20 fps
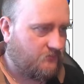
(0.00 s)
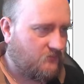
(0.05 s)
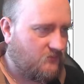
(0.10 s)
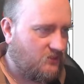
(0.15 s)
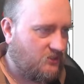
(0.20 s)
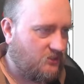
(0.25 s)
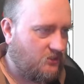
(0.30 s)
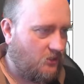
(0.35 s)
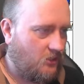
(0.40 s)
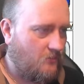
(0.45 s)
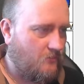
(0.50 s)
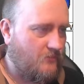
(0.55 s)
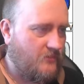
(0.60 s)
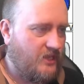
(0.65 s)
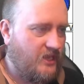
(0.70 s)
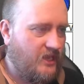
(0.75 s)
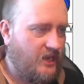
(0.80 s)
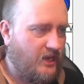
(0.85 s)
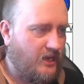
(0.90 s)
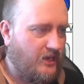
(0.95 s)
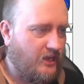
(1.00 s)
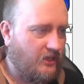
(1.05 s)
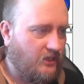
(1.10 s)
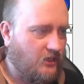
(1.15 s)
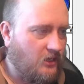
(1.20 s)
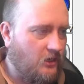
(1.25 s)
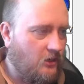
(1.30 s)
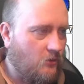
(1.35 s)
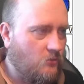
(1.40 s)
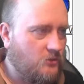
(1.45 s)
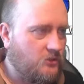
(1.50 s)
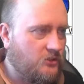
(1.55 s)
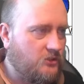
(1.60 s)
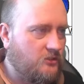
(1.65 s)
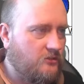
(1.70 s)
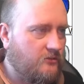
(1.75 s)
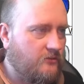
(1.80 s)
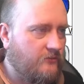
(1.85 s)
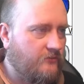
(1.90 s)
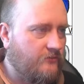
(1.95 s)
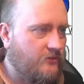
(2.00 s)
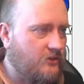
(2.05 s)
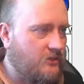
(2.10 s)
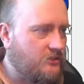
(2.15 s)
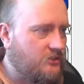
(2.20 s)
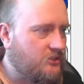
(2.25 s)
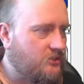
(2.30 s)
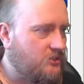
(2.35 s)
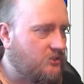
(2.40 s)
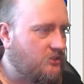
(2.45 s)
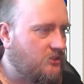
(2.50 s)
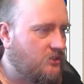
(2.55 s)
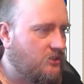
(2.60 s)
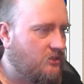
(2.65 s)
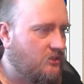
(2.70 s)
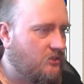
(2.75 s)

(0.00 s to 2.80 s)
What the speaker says: some inner glows first,